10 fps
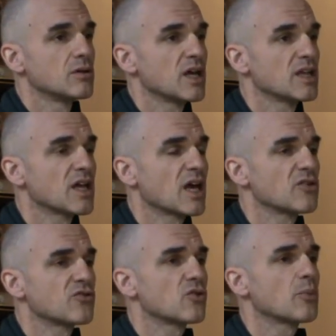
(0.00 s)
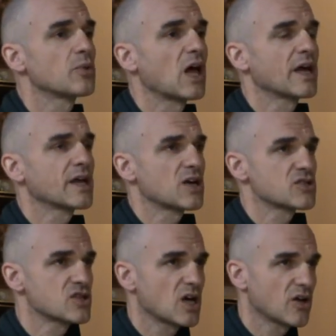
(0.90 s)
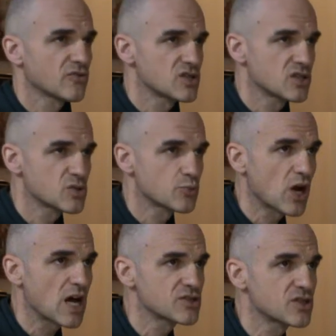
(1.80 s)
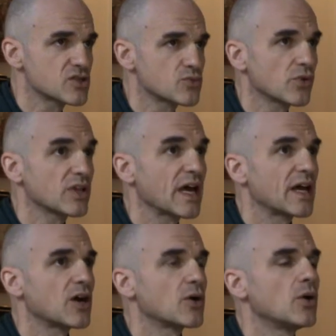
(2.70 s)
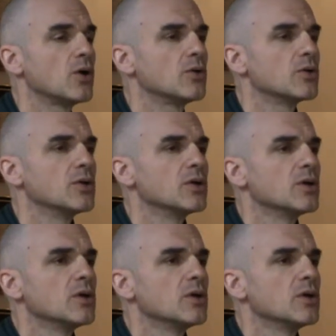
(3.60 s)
And then through applying ourselves in this process, we'll get our own